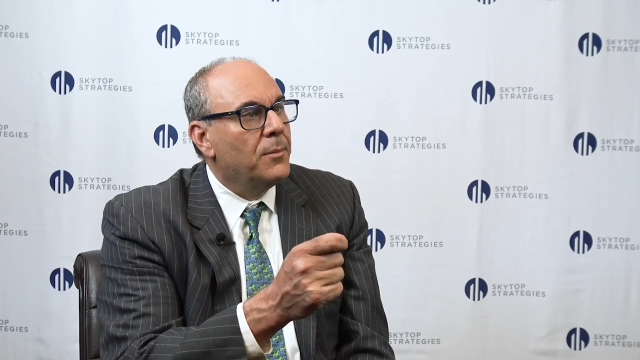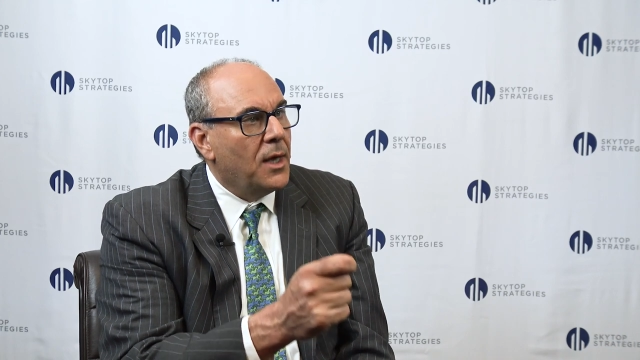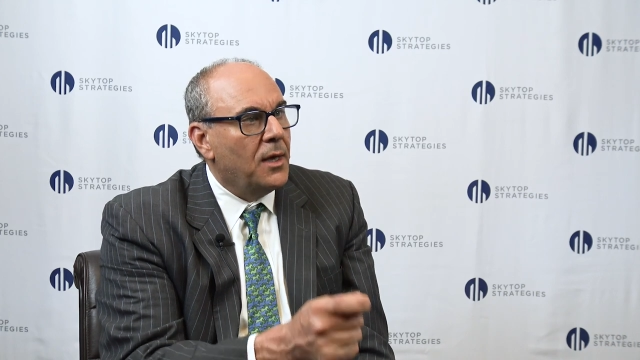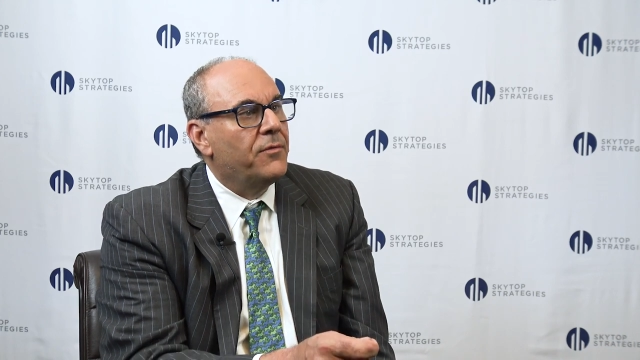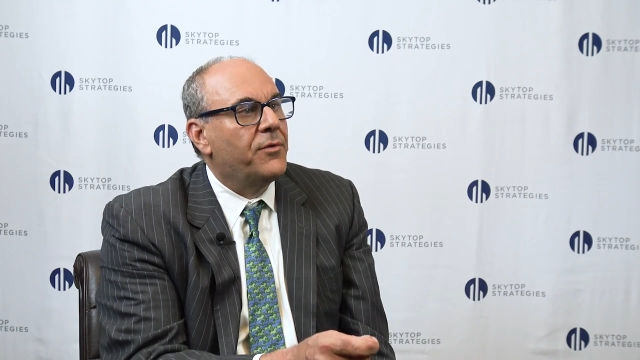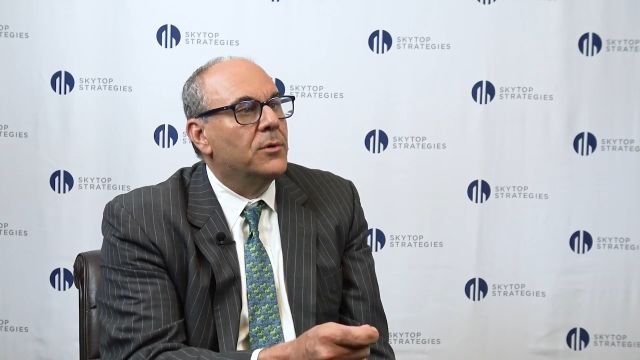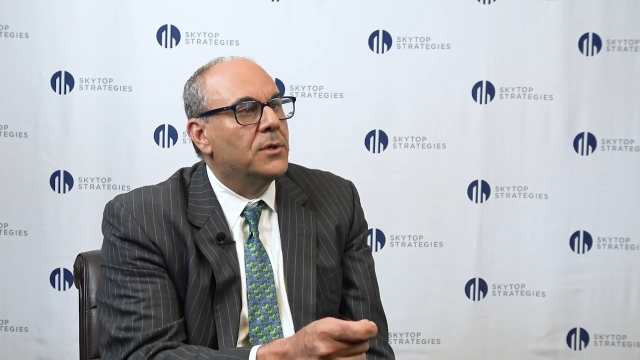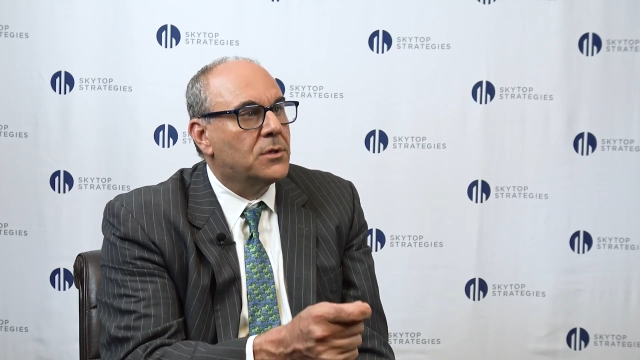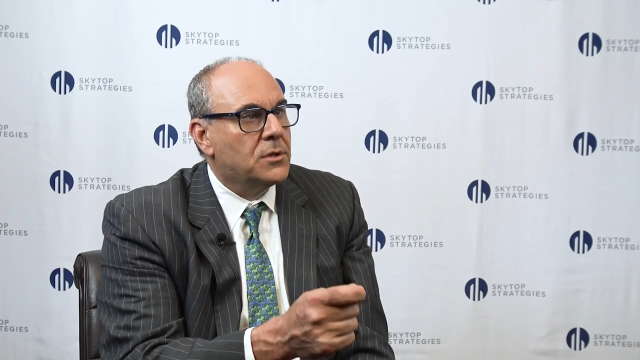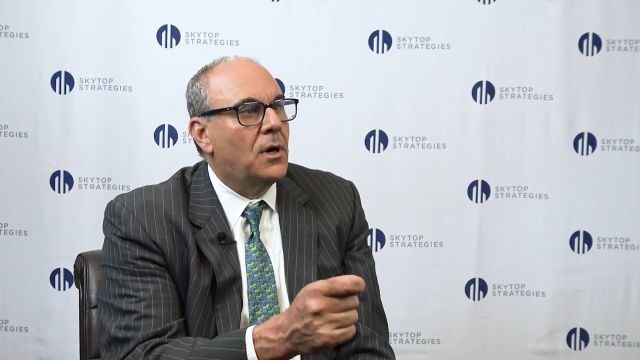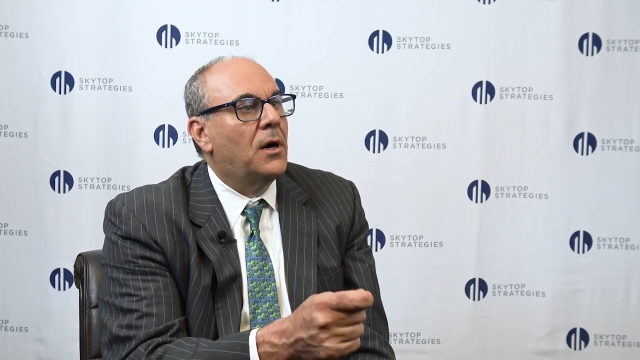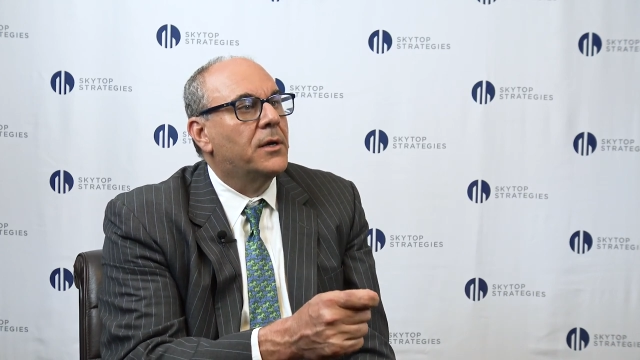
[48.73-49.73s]

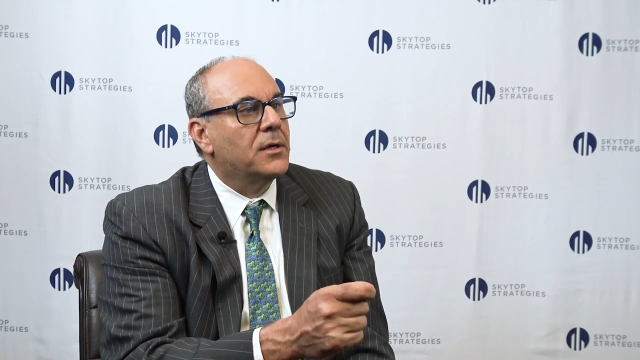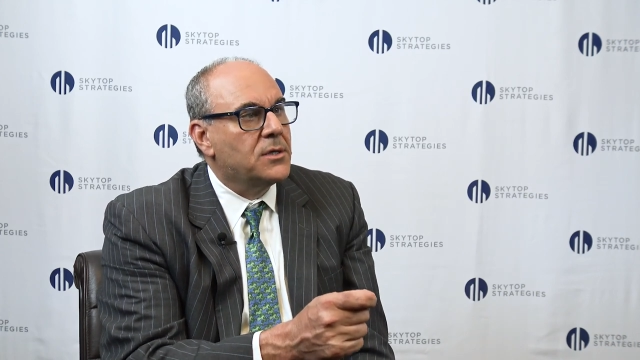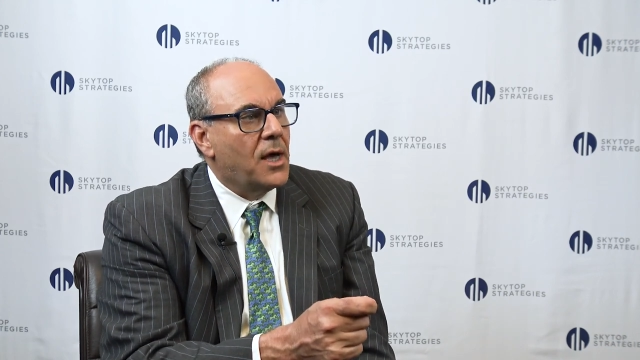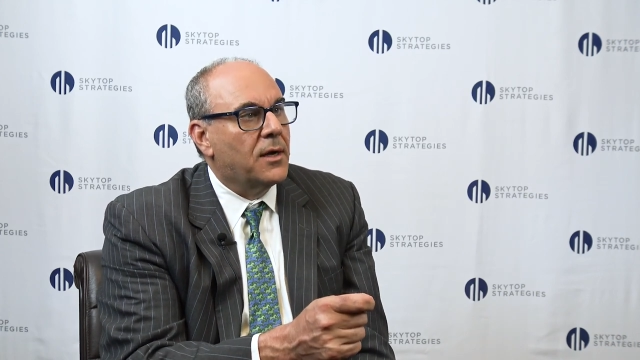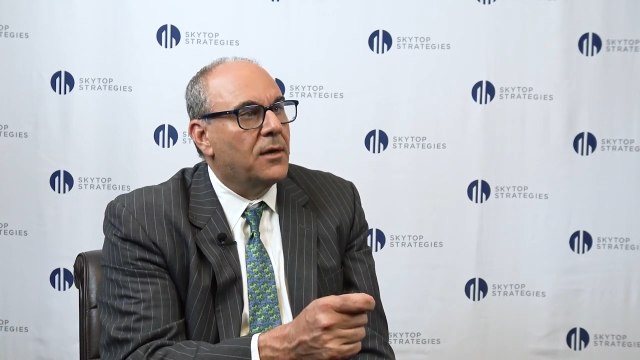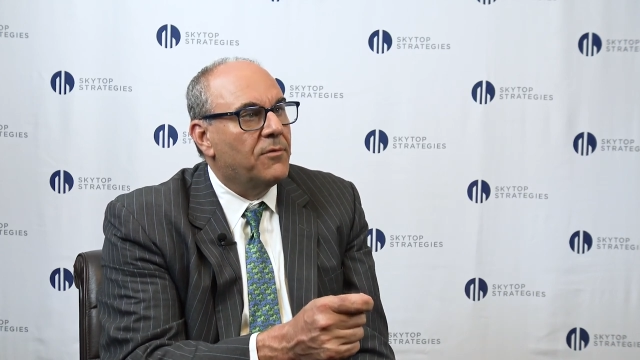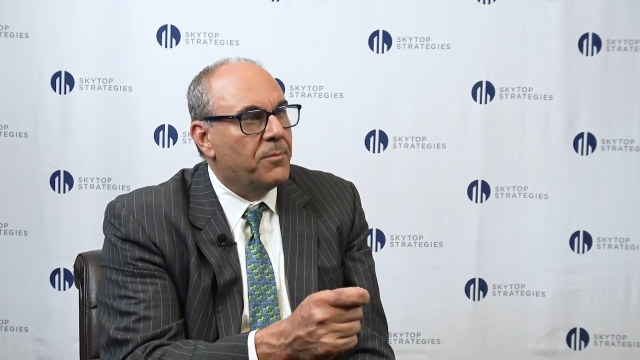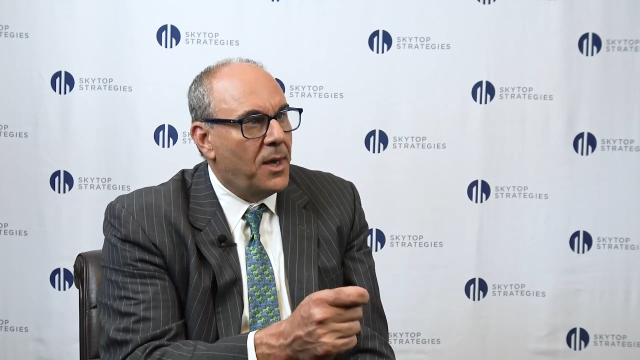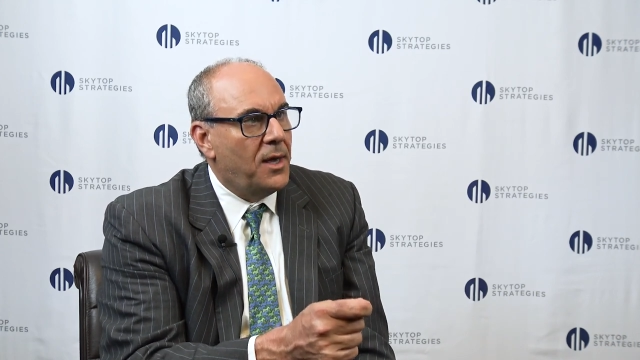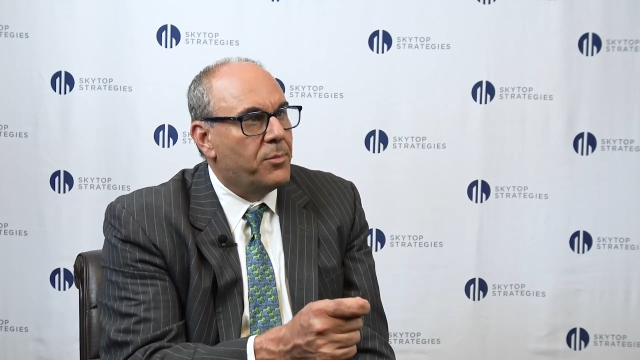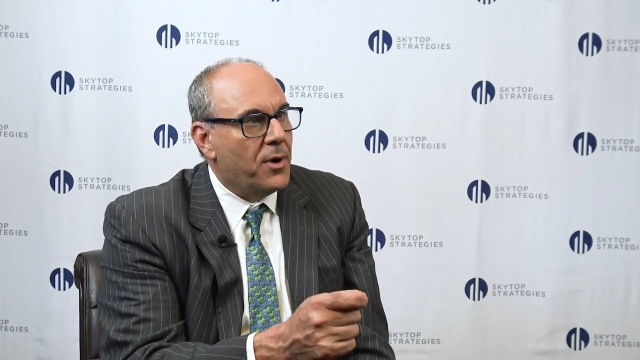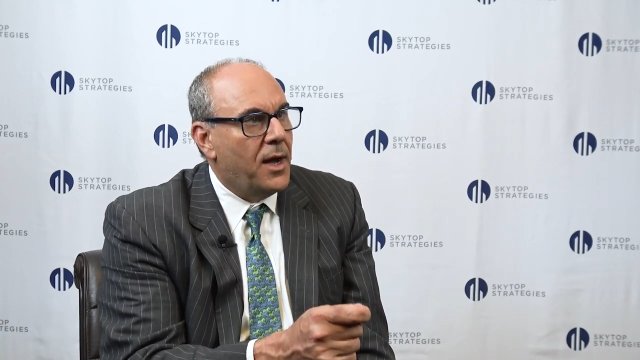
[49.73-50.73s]
influence on executive
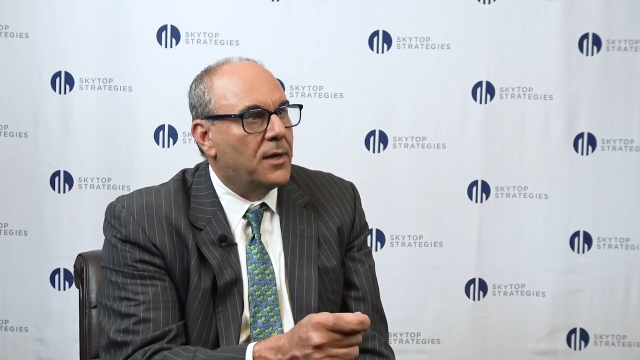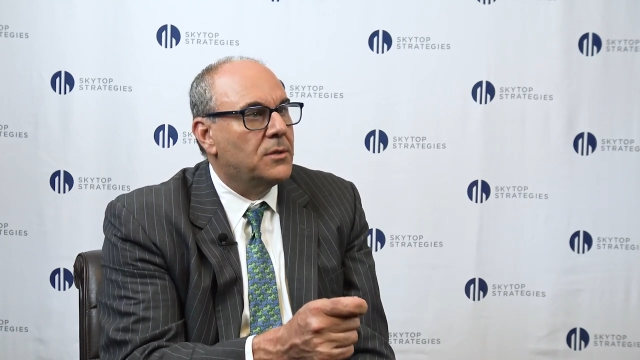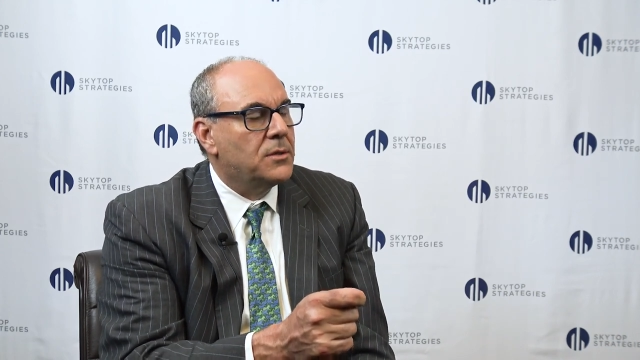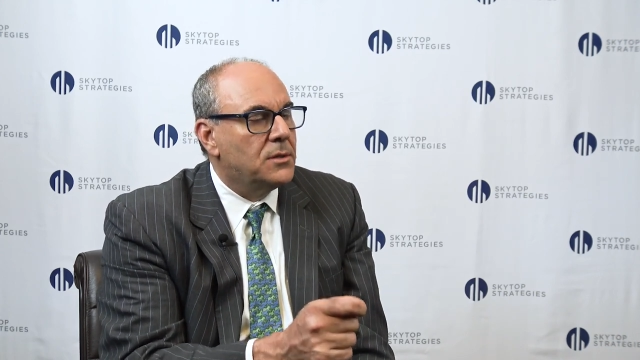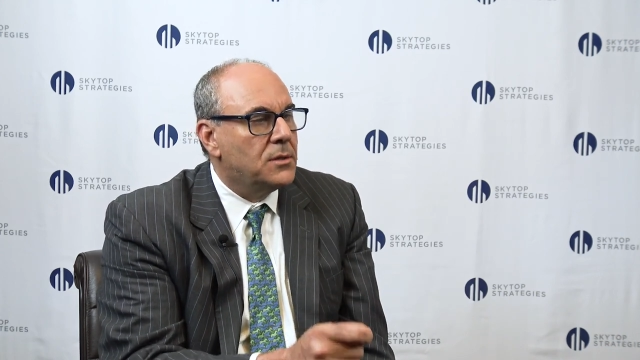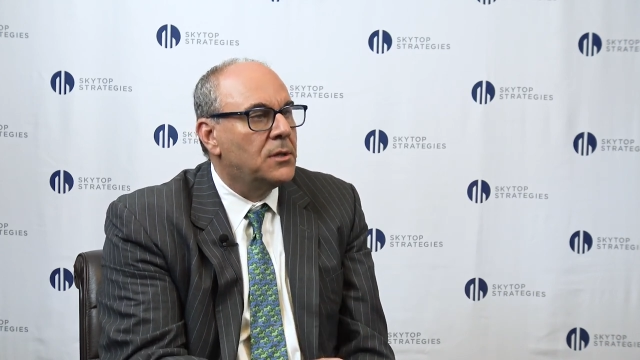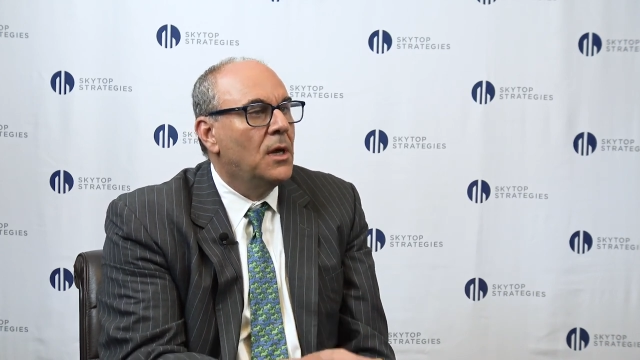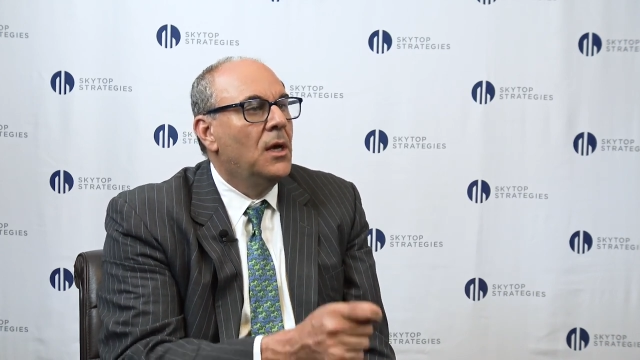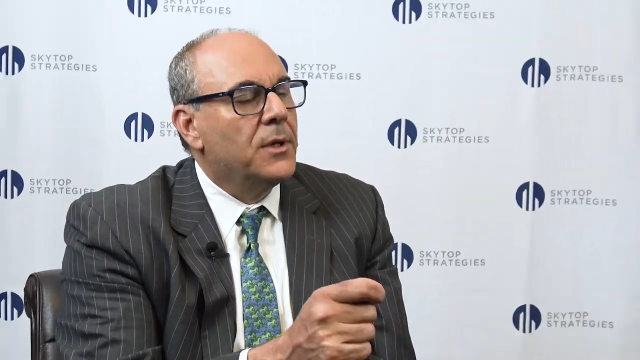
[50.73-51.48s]
pay practices.